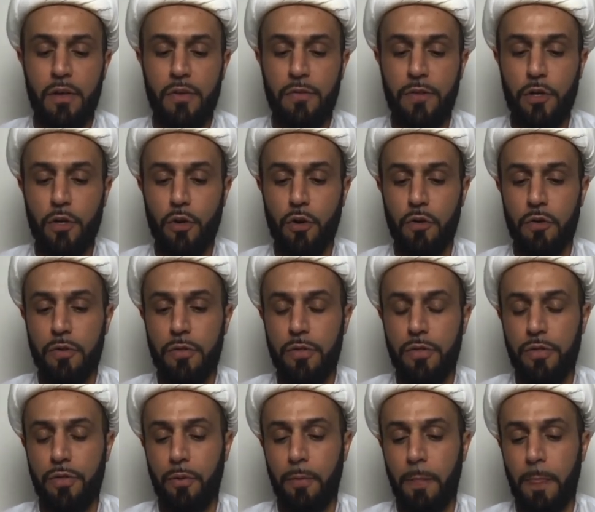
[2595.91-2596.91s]
the earth.
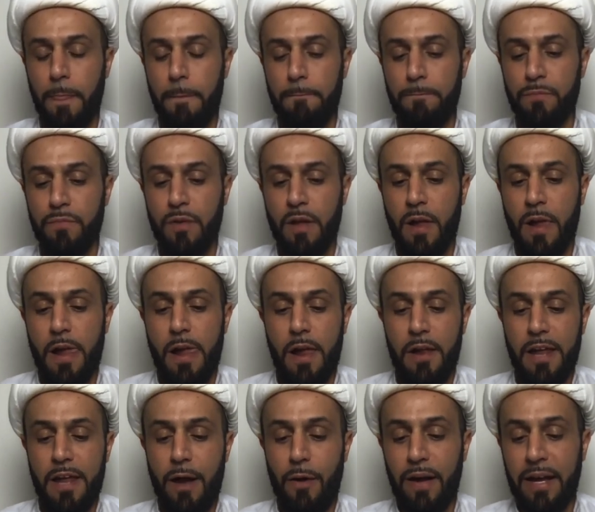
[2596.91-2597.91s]

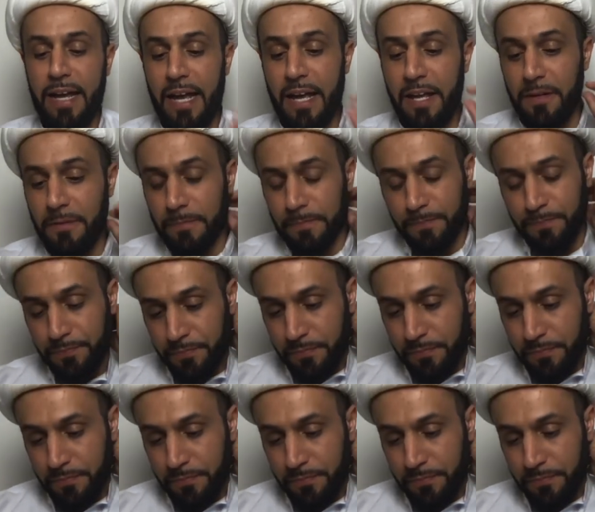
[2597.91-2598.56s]
Now again,